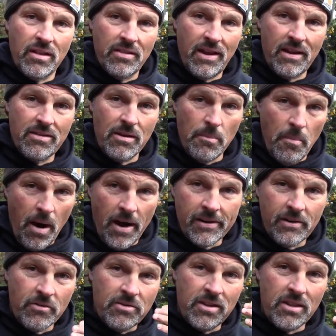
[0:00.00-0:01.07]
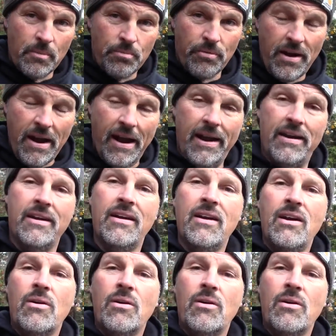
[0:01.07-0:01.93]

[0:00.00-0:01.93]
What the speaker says: to link the mono to the braid.